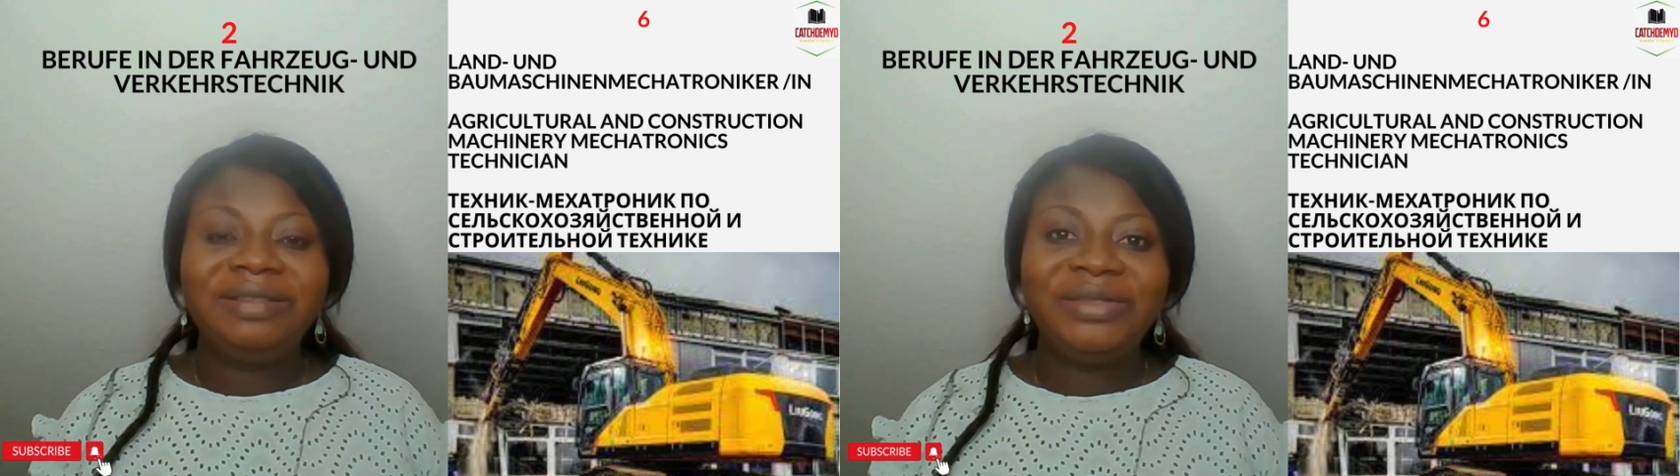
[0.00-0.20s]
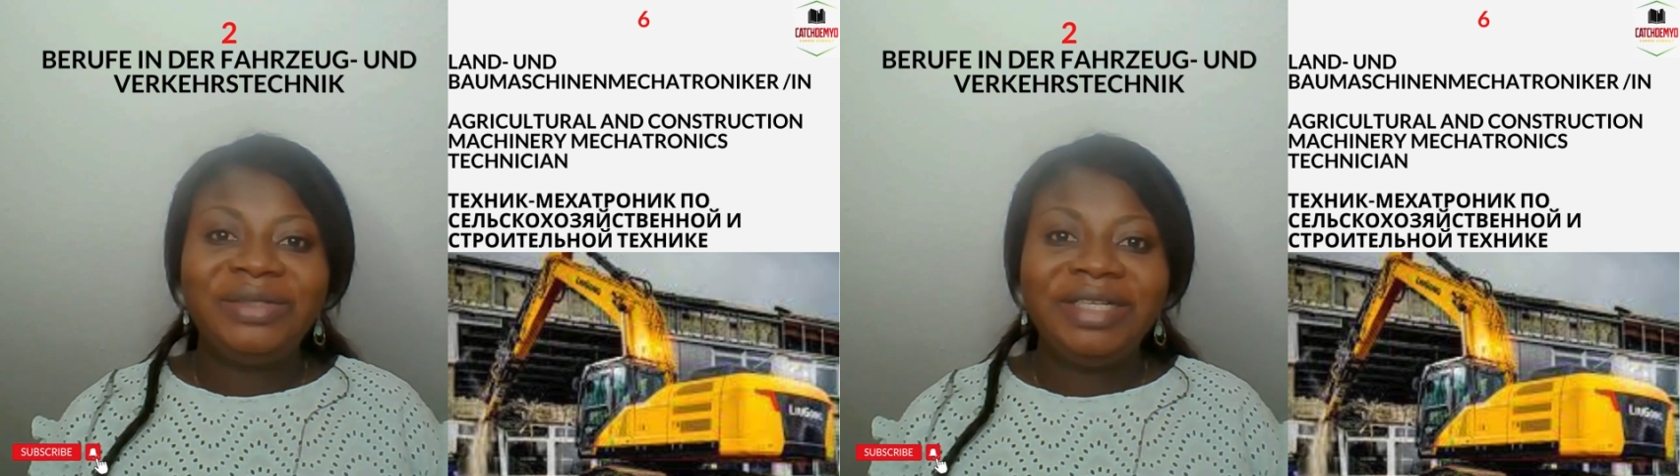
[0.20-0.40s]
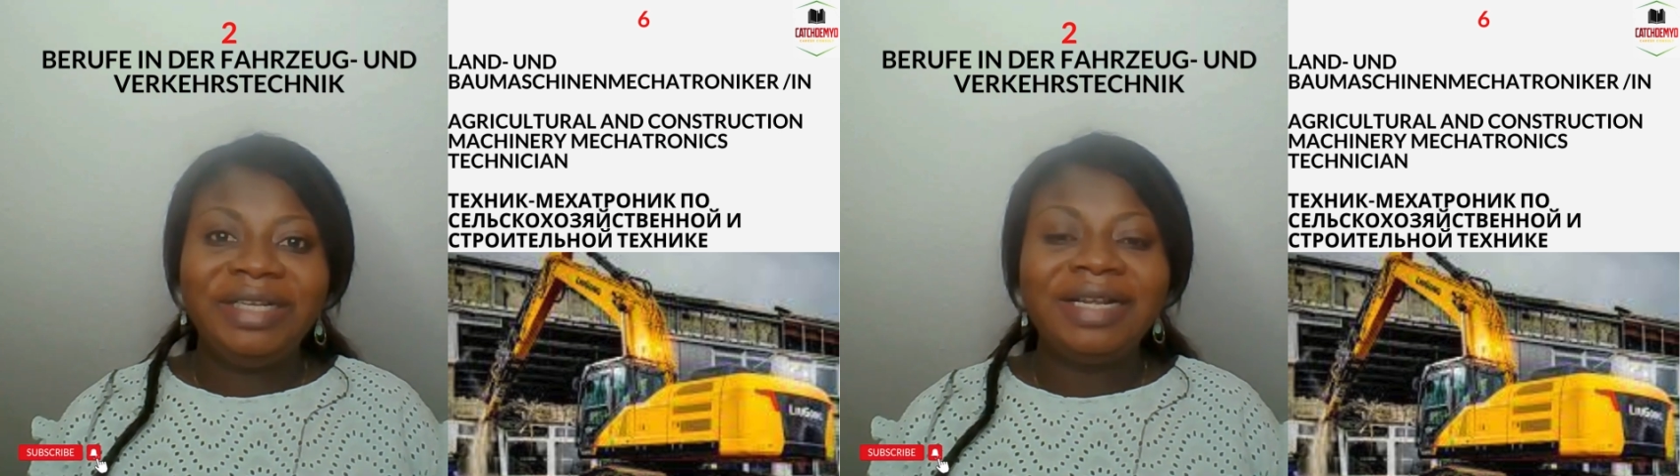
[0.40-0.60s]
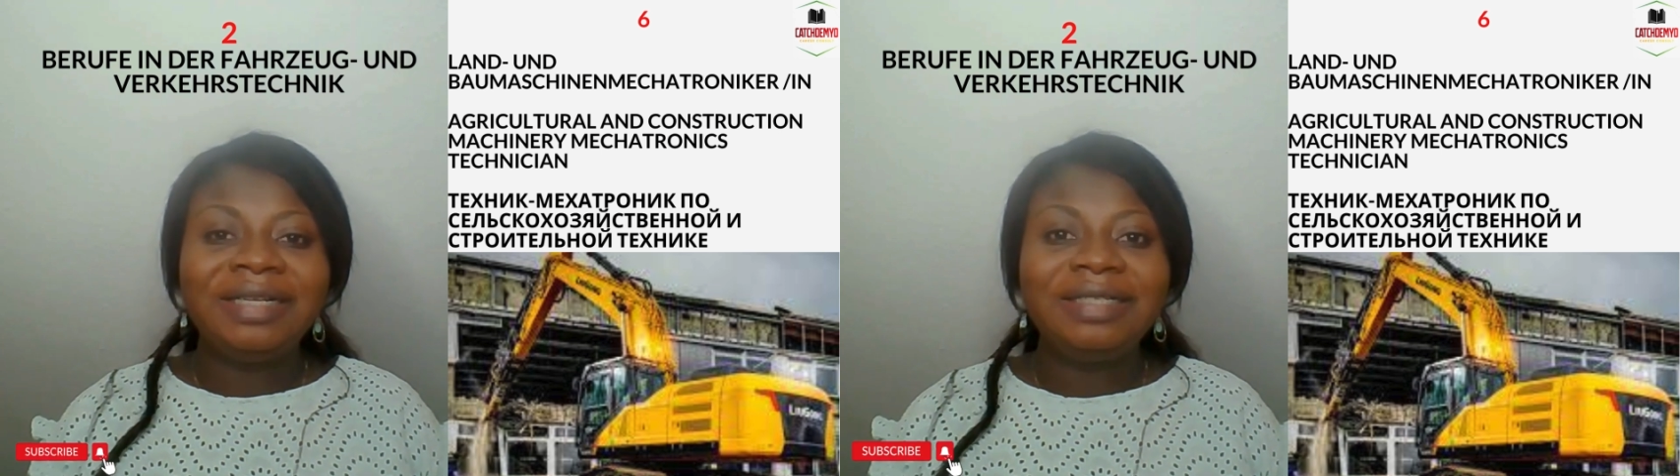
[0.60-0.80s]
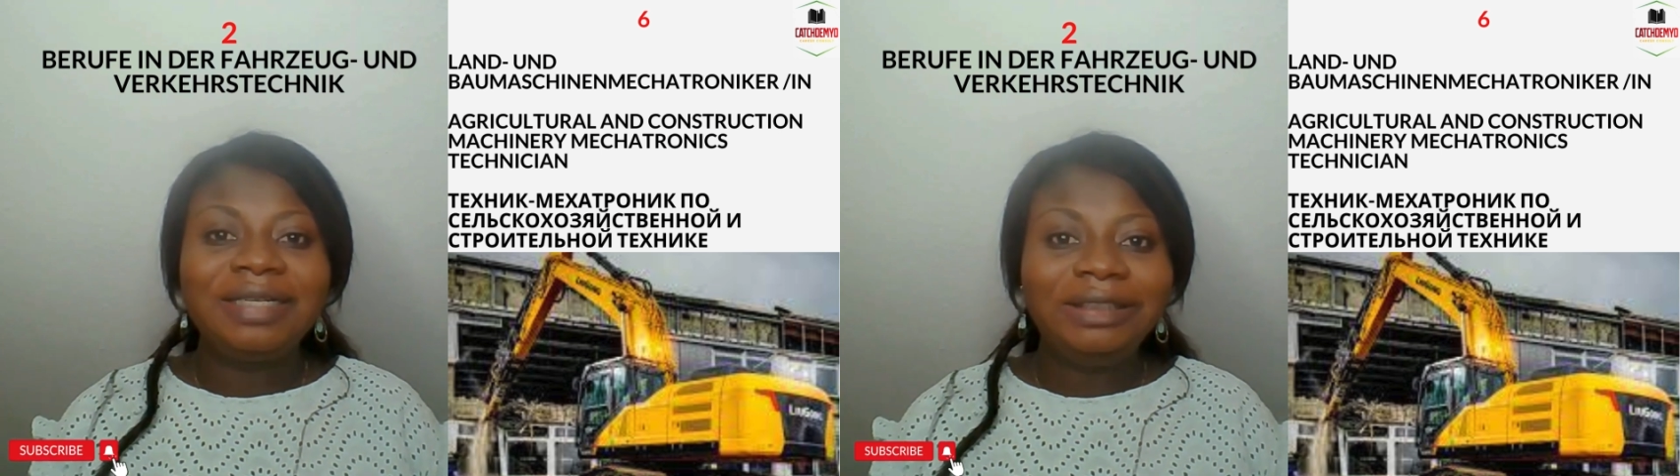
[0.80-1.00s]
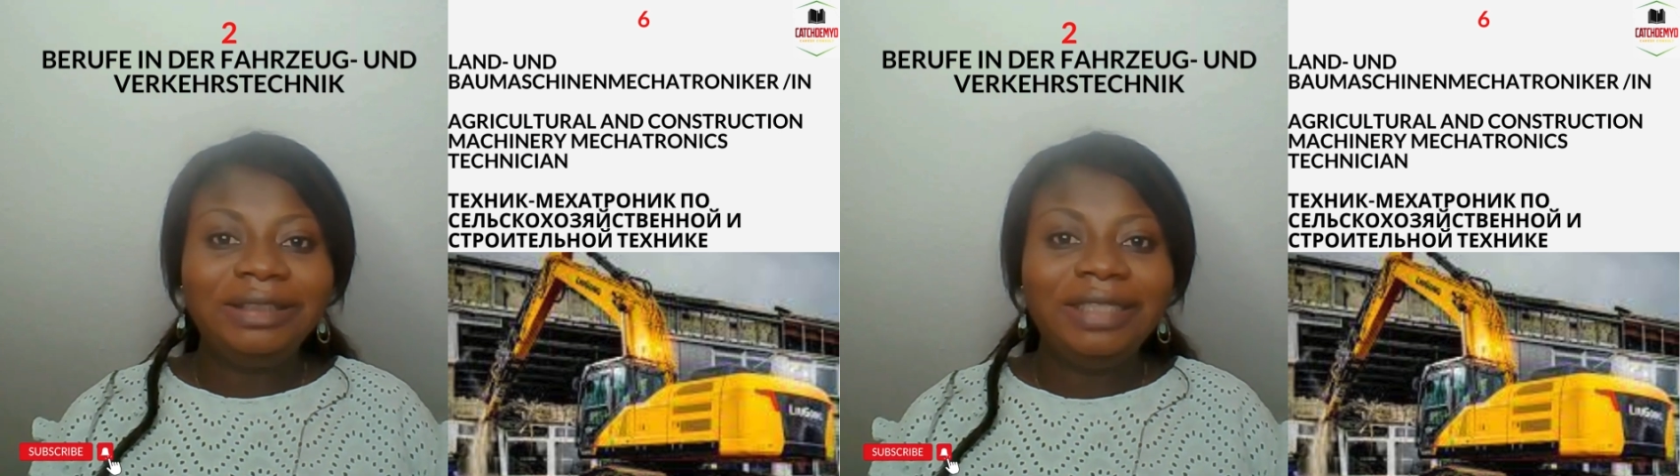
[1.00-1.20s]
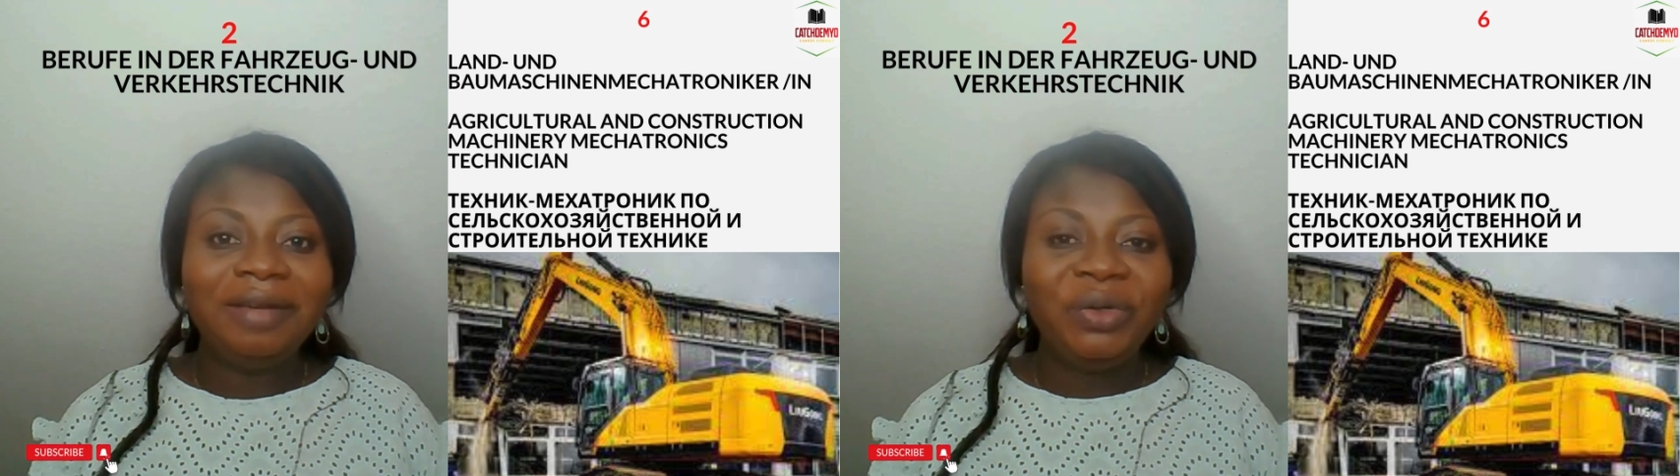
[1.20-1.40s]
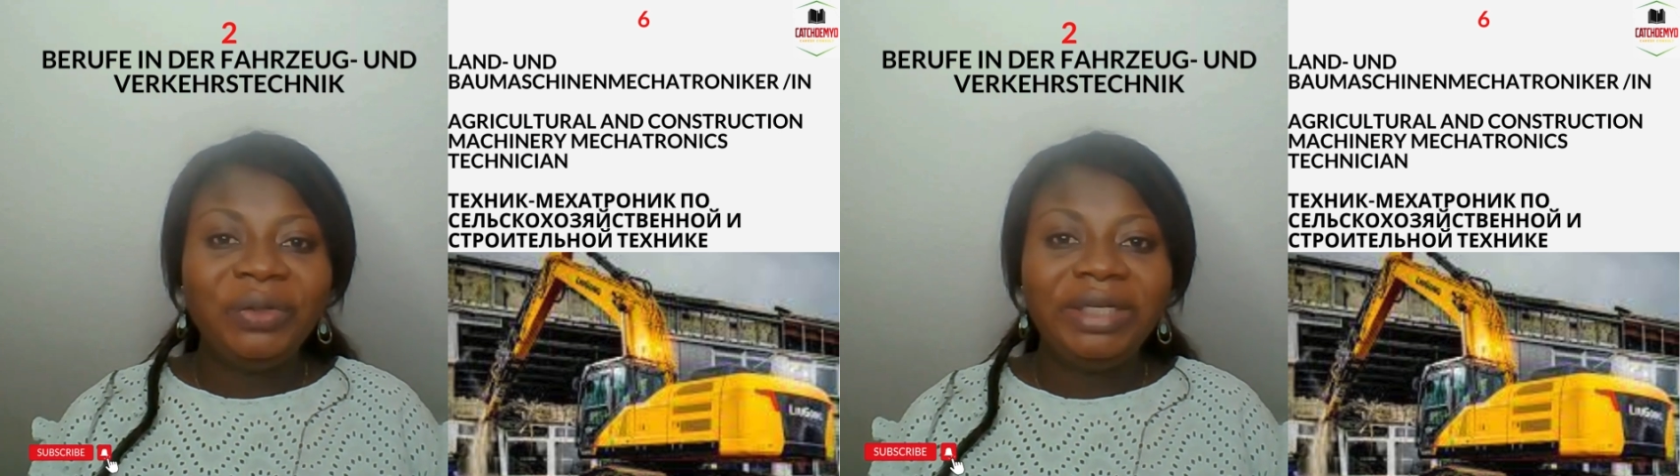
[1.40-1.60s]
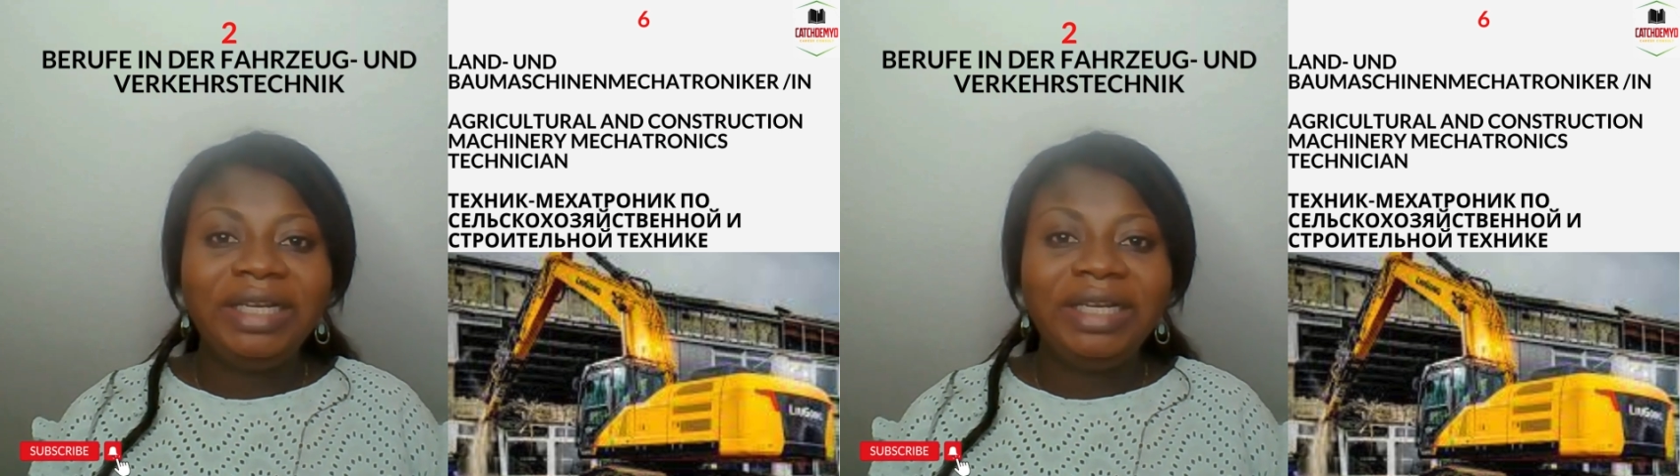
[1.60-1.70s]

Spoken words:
today at Catch Them Young,